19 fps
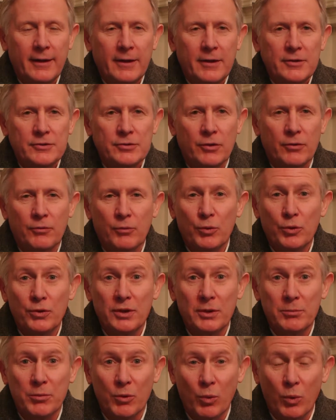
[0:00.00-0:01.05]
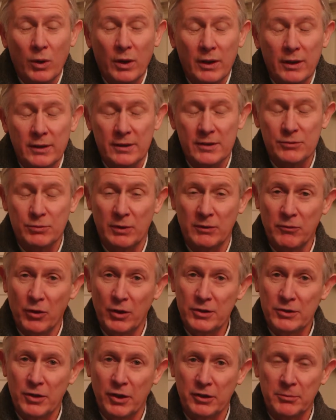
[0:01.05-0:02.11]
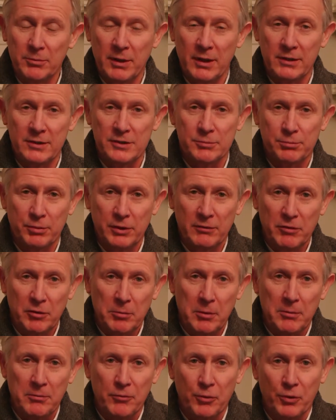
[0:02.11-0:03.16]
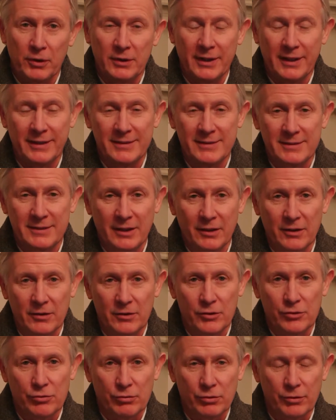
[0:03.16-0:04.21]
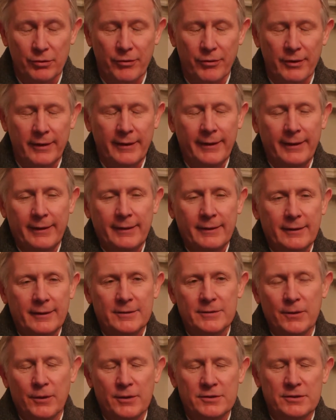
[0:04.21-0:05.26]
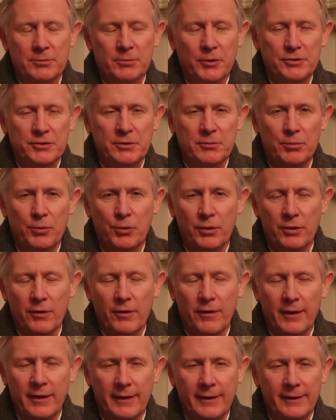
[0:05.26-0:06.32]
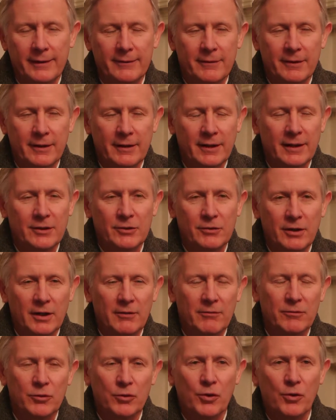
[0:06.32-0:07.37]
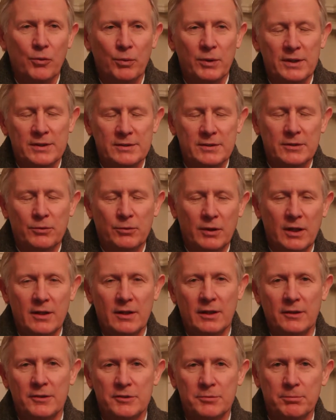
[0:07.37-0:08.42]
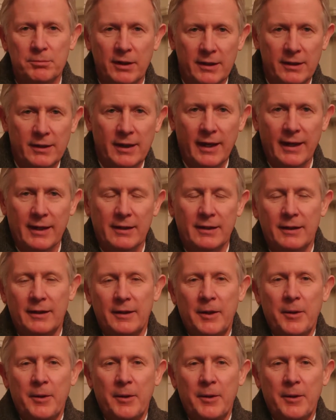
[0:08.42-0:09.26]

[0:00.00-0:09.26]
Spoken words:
So rule number 1 is, we've already talked about this briefly before, and that is telling the truth. It's always the most important thing. Again, you have no reason to do anything else but that,